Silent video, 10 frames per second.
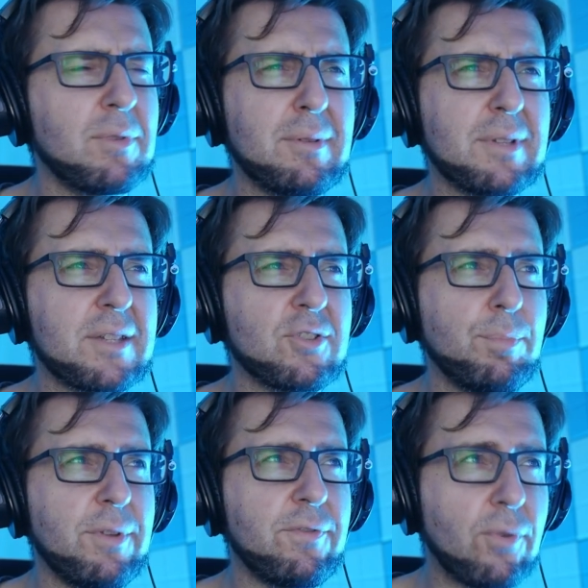We, it should
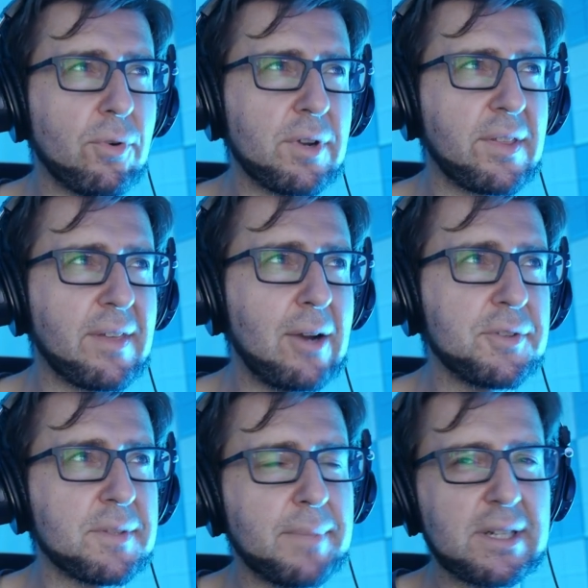be
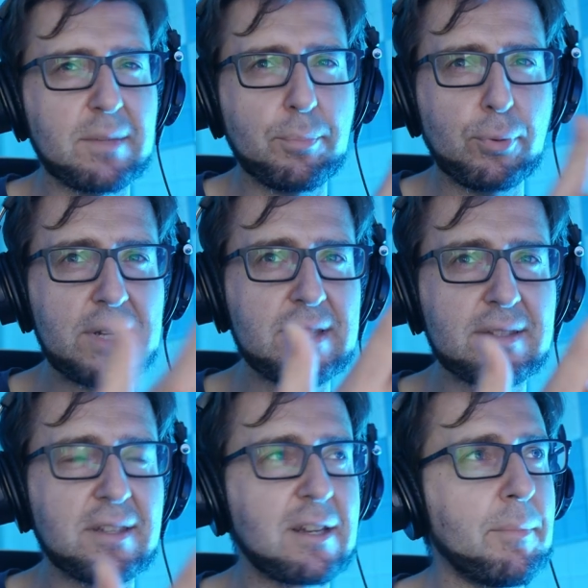40,000, but it prints,
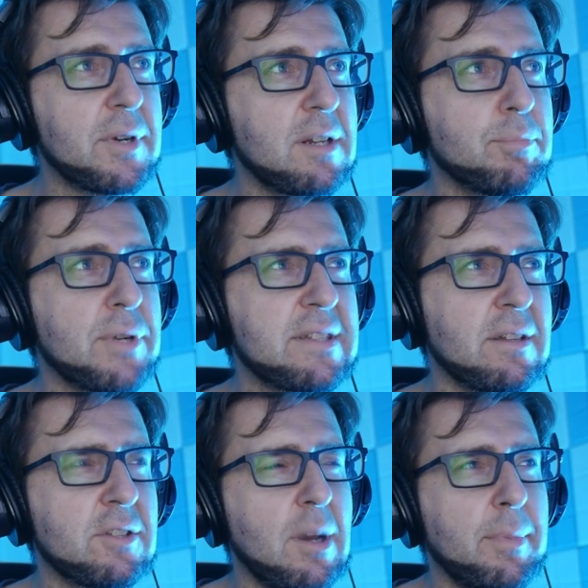the number that it prints
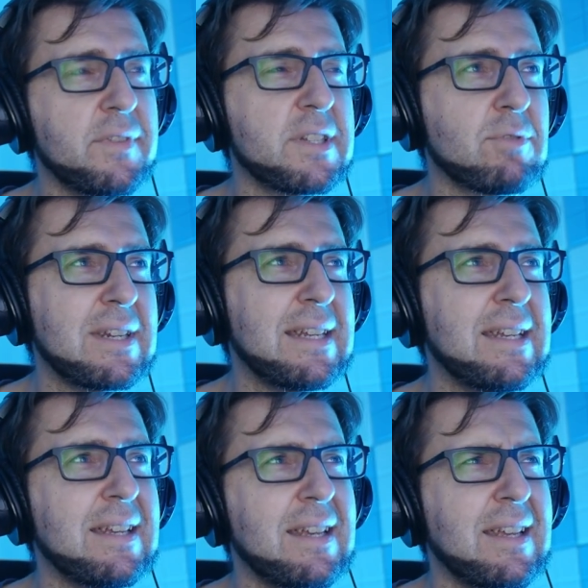on top of the screen
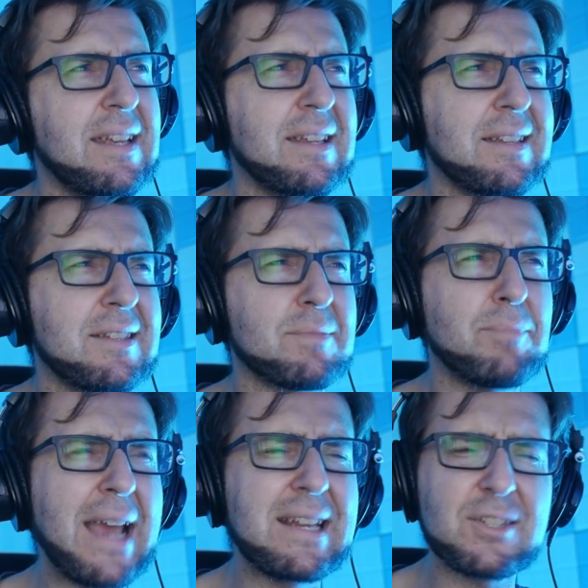is
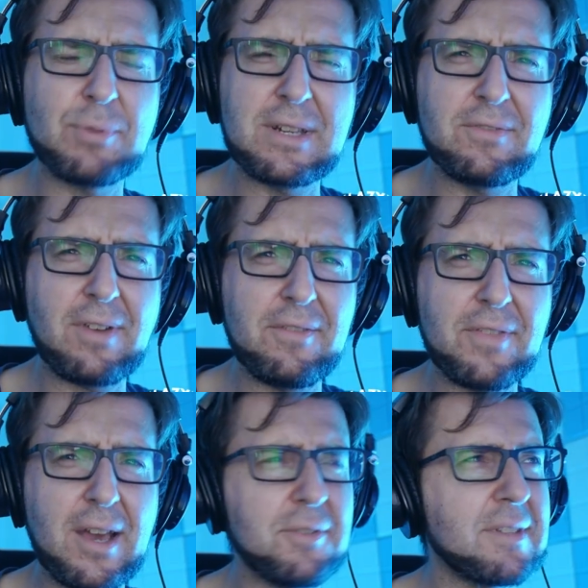minus
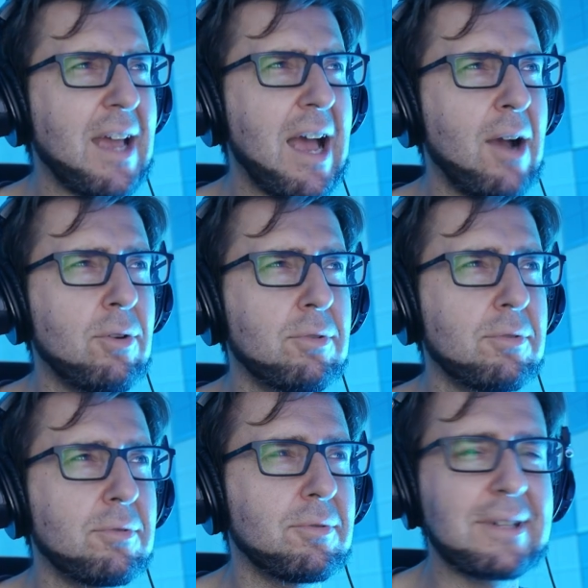25,000.
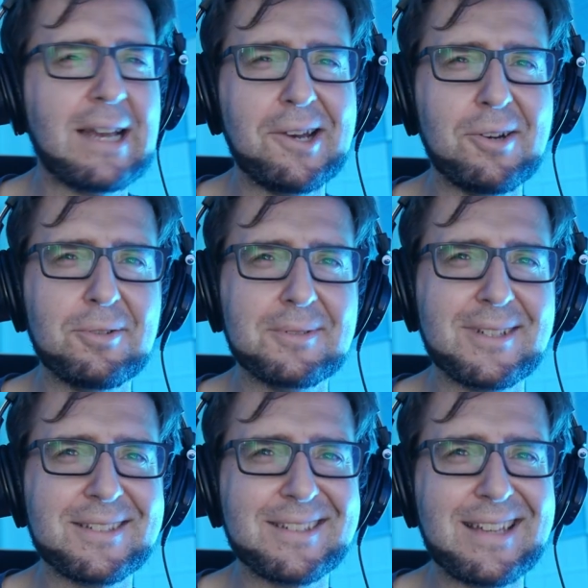How, how
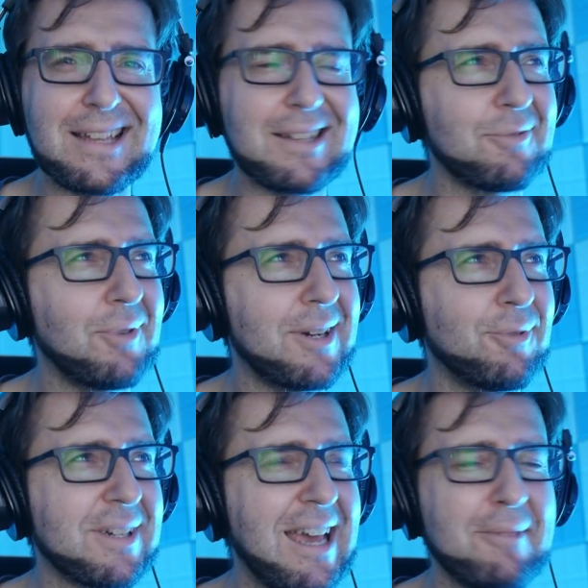does that,
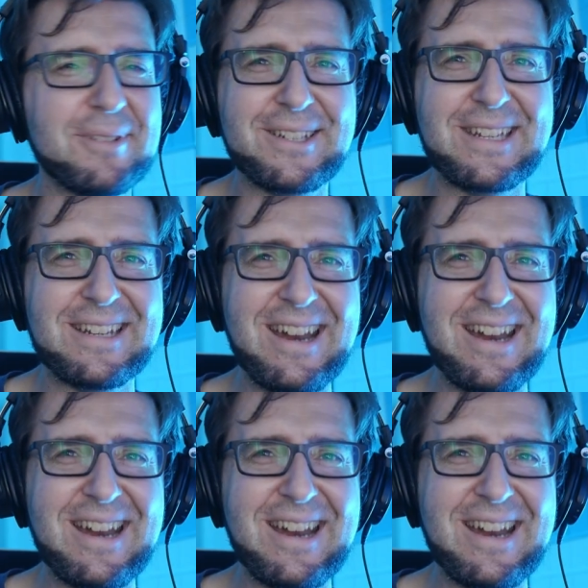what happened here?